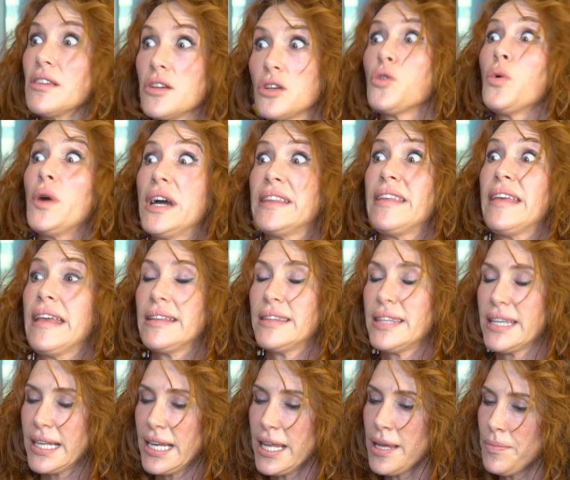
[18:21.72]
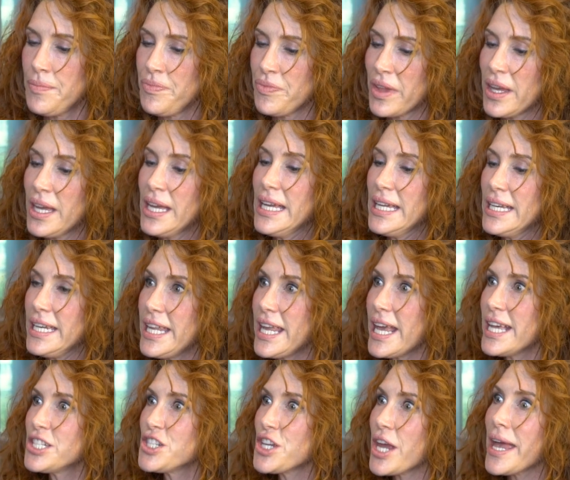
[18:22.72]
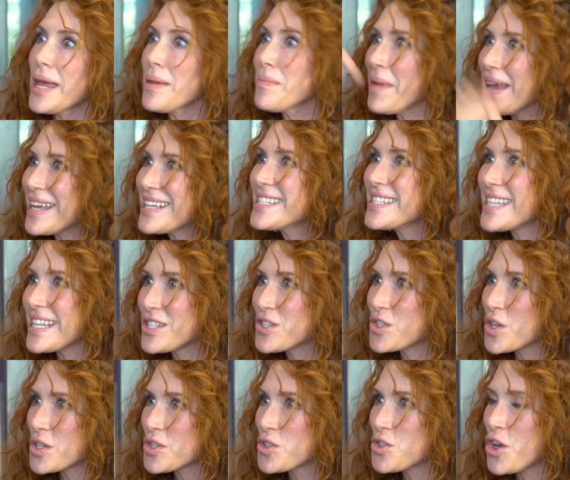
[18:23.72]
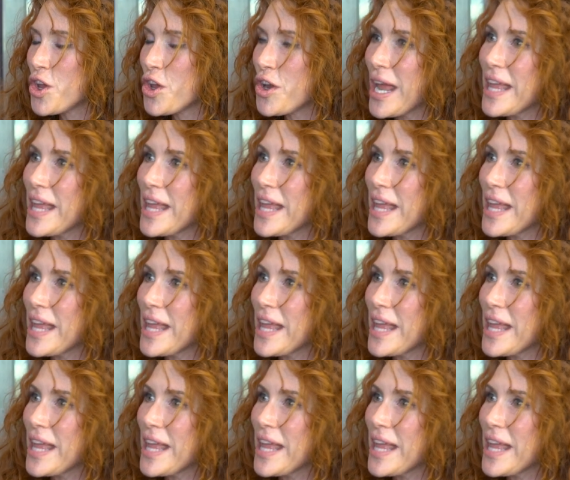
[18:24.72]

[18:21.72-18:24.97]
quite hectically. DHEA makes testosterone,